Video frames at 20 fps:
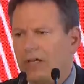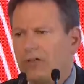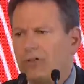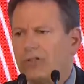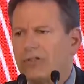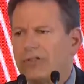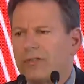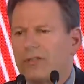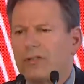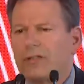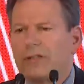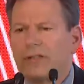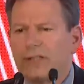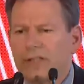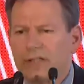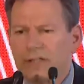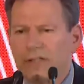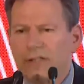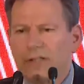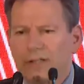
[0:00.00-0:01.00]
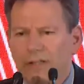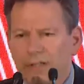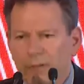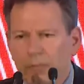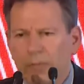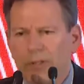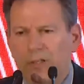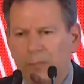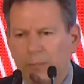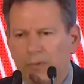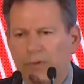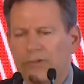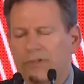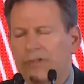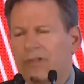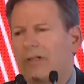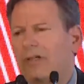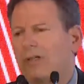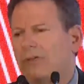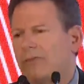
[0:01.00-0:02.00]
just listening to people's
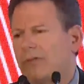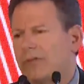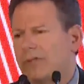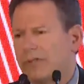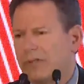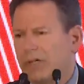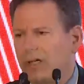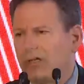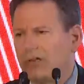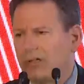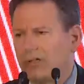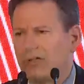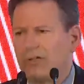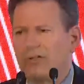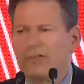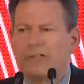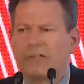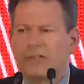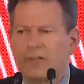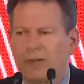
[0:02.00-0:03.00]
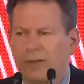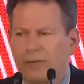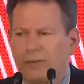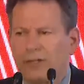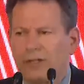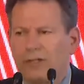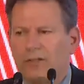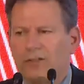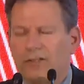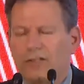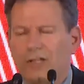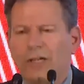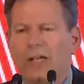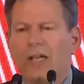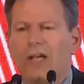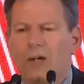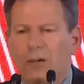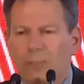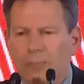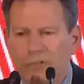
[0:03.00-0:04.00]
conversations, to the things they,
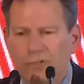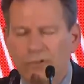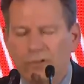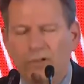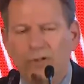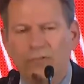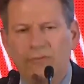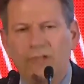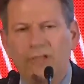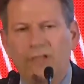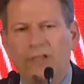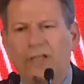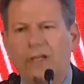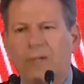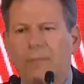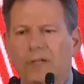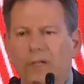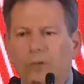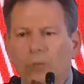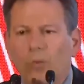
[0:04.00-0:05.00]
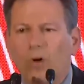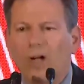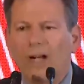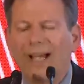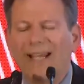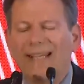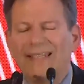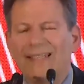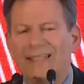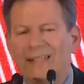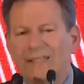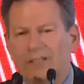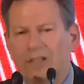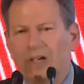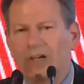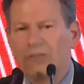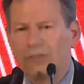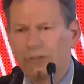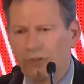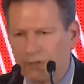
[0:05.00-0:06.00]
observing them. And what I
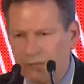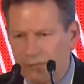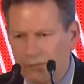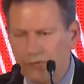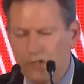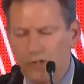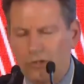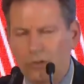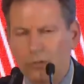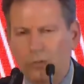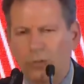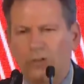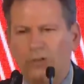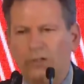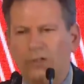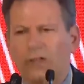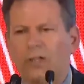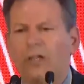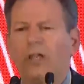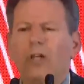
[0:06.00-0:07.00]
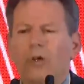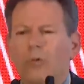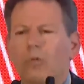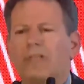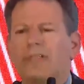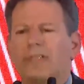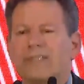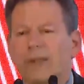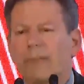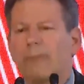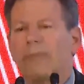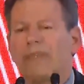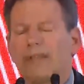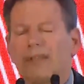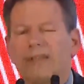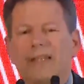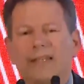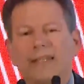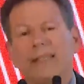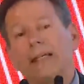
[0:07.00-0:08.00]
discovered visually was
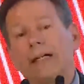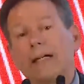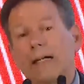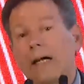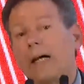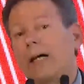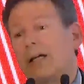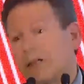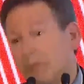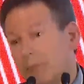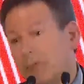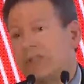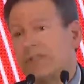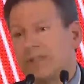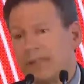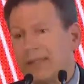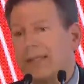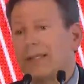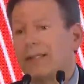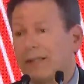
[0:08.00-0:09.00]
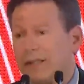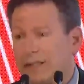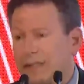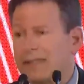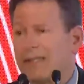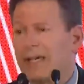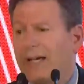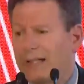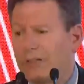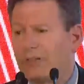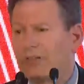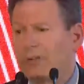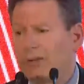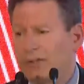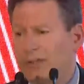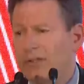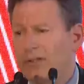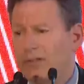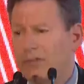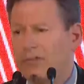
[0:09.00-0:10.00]
something that the economists tell us
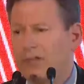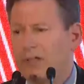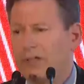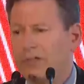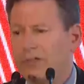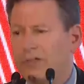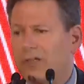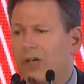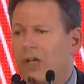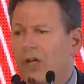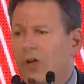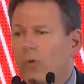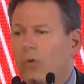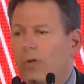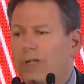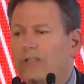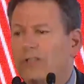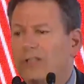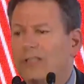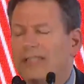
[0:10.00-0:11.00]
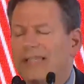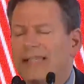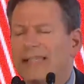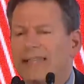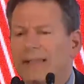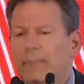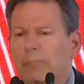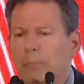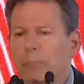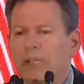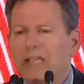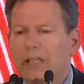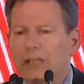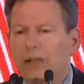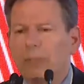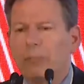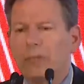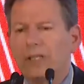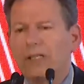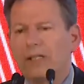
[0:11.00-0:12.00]
actually exists, which is that the
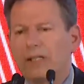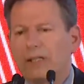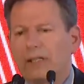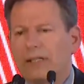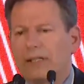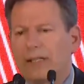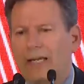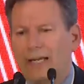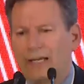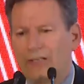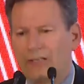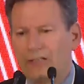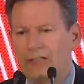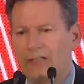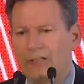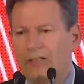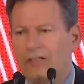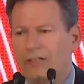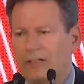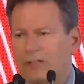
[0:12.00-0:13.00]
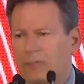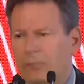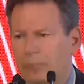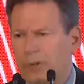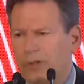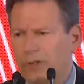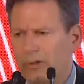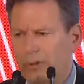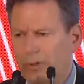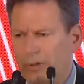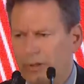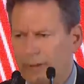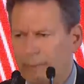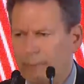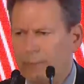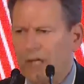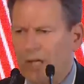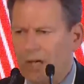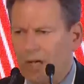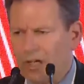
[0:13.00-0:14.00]
middle, middle class is disappearing.
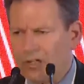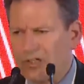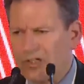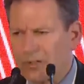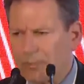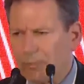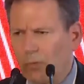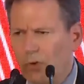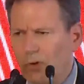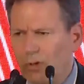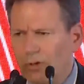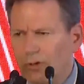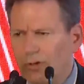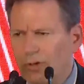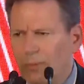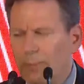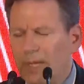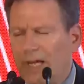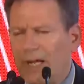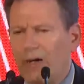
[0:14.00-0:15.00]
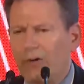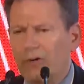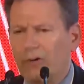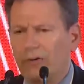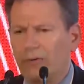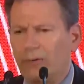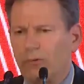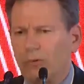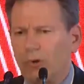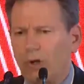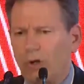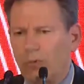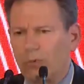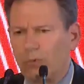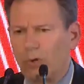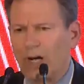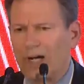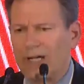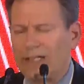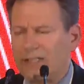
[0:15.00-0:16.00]
A smaller amount are, are
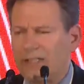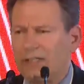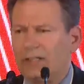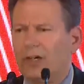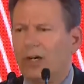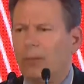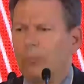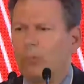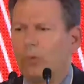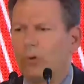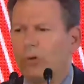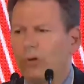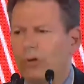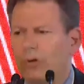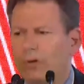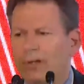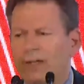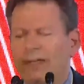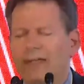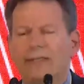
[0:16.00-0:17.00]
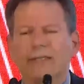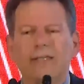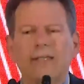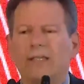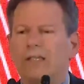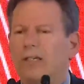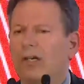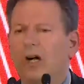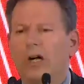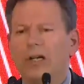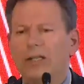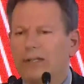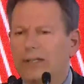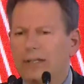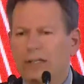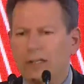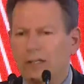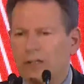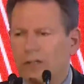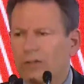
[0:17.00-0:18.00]
rising upward into the,
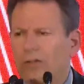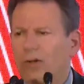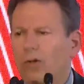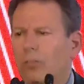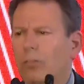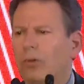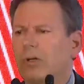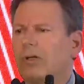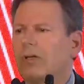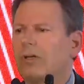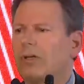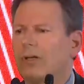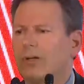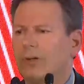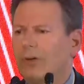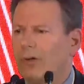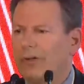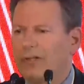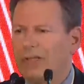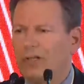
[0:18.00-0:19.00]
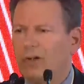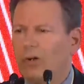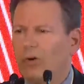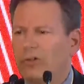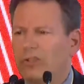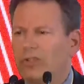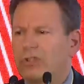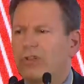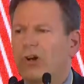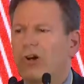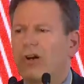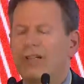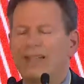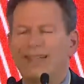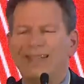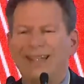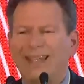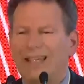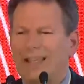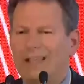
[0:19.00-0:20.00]
into the global, you know,
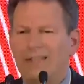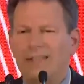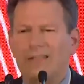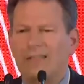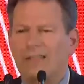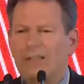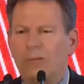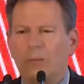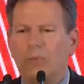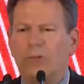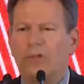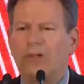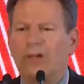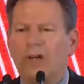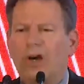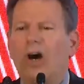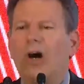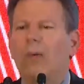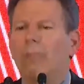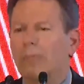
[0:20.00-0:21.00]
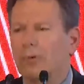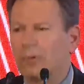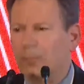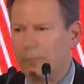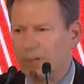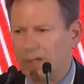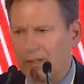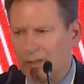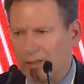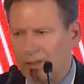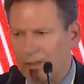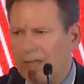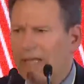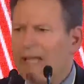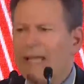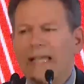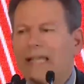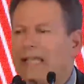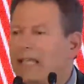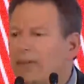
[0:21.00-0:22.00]
Chardonnay sipping upper middle.
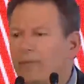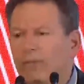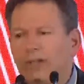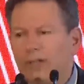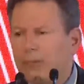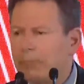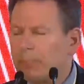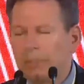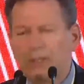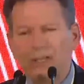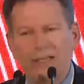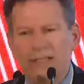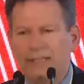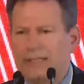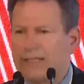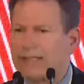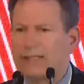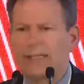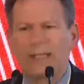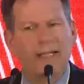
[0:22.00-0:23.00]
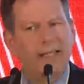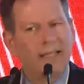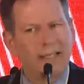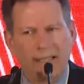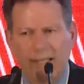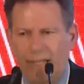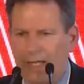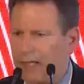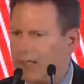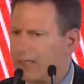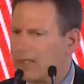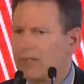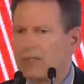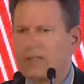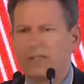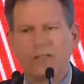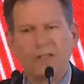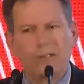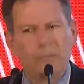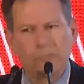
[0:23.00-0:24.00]
Even in places like
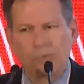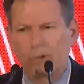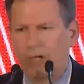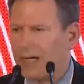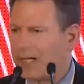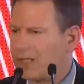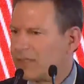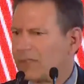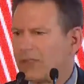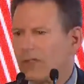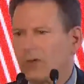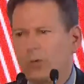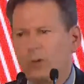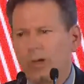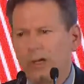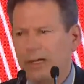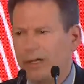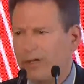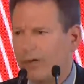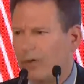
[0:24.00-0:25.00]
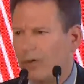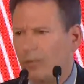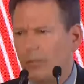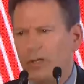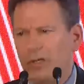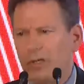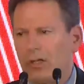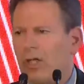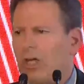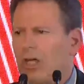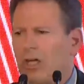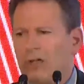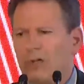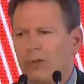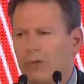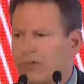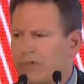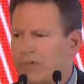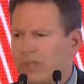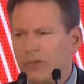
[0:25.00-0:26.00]
Kansas, Nebraska, Wyoming,
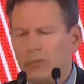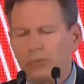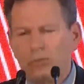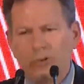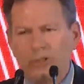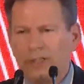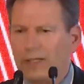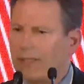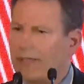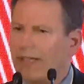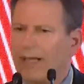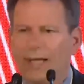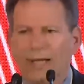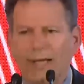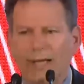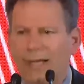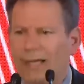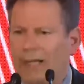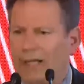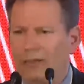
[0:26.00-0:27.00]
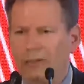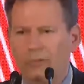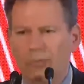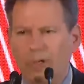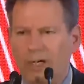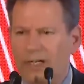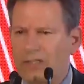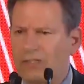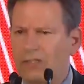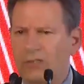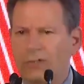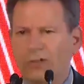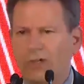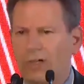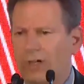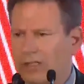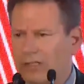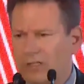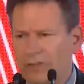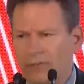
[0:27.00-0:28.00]
you see real high-end
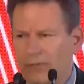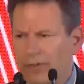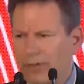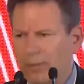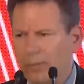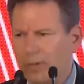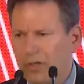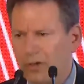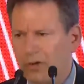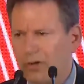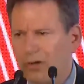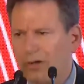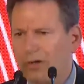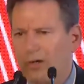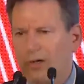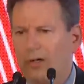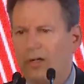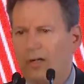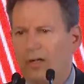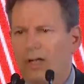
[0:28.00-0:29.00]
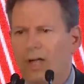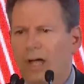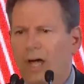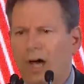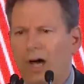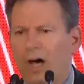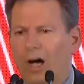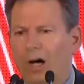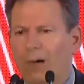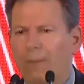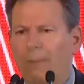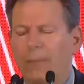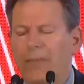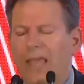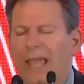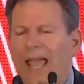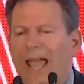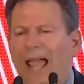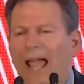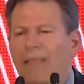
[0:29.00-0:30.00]
restaurants for the minority. Um,
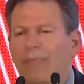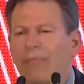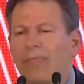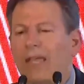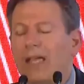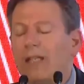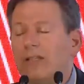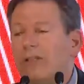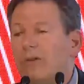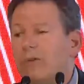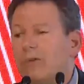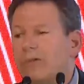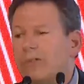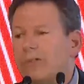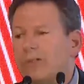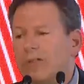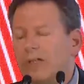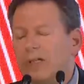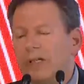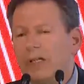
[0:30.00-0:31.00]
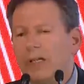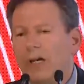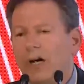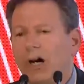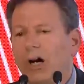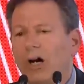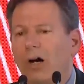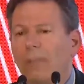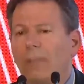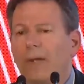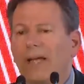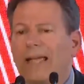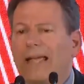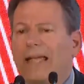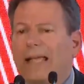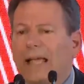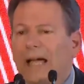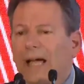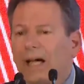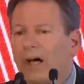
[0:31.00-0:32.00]
and then you see, um,
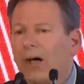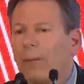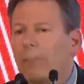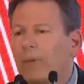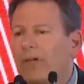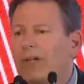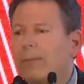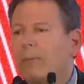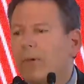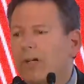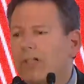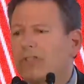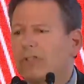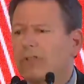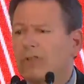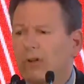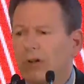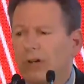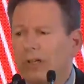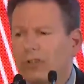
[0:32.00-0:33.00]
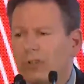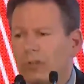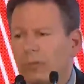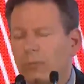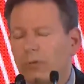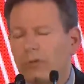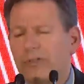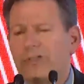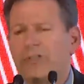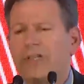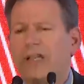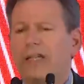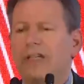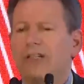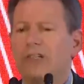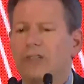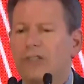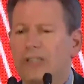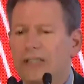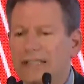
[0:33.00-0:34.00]
a, a, but a much larger
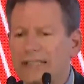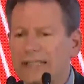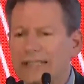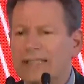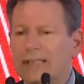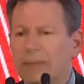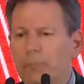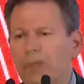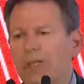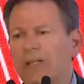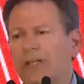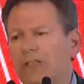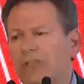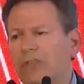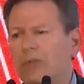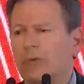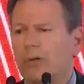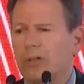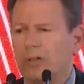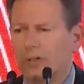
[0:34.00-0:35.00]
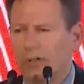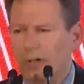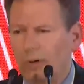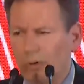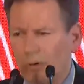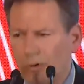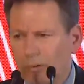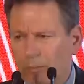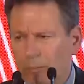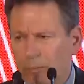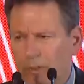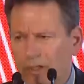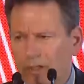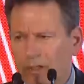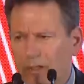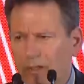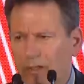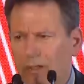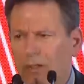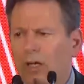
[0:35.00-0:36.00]
percentage is slipping into a lower
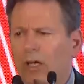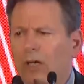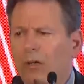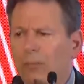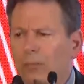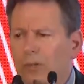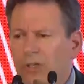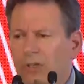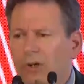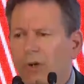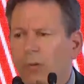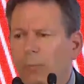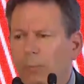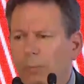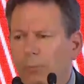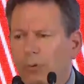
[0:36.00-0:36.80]
middle, you know,